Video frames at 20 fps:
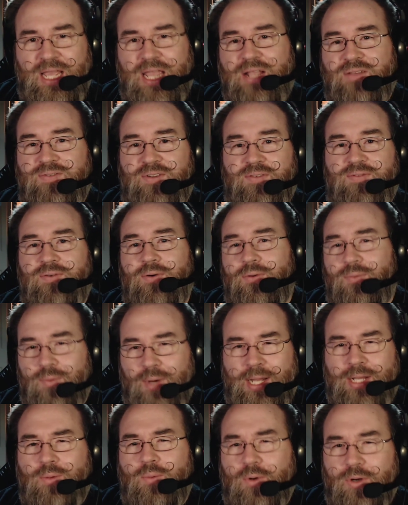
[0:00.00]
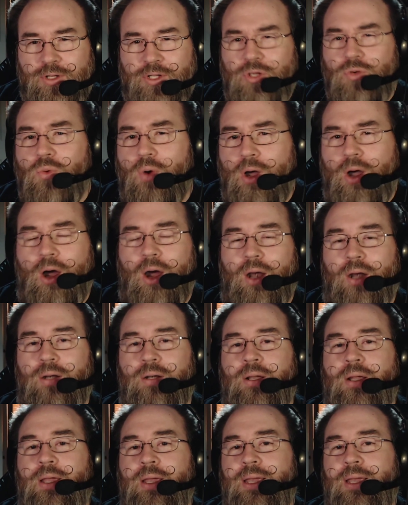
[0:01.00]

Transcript: thankful for right where you are.